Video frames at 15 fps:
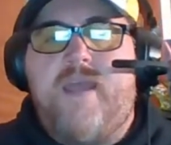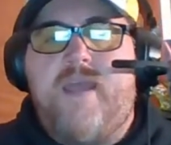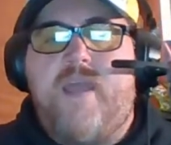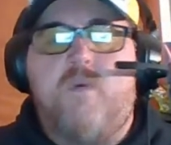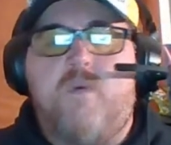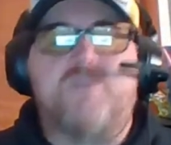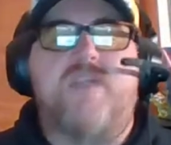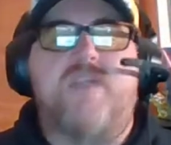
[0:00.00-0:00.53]
He
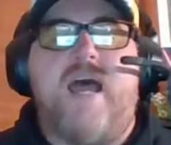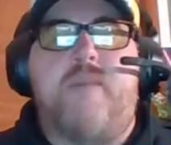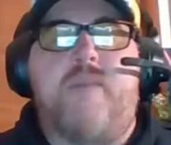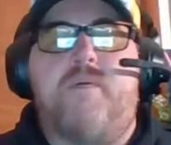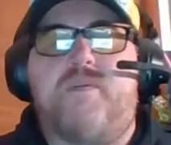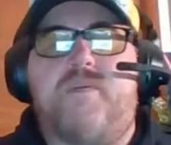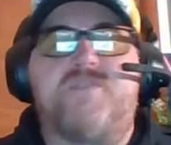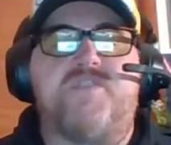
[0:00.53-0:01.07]
wasn't happy
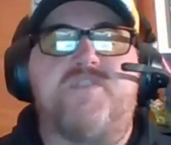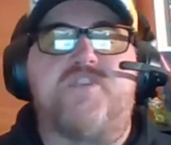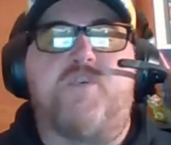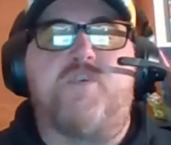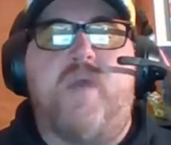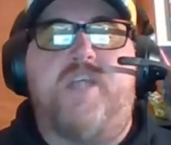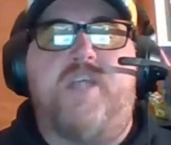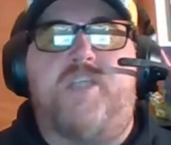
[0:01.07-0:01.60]
with the
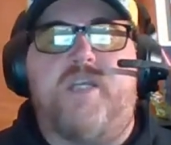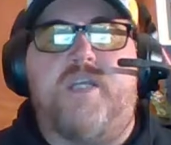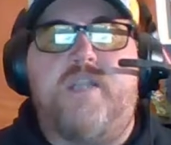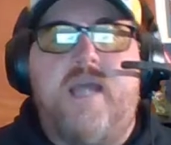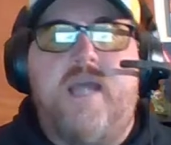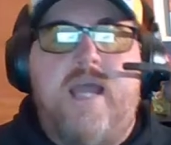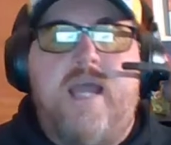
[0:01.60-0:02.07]
situation.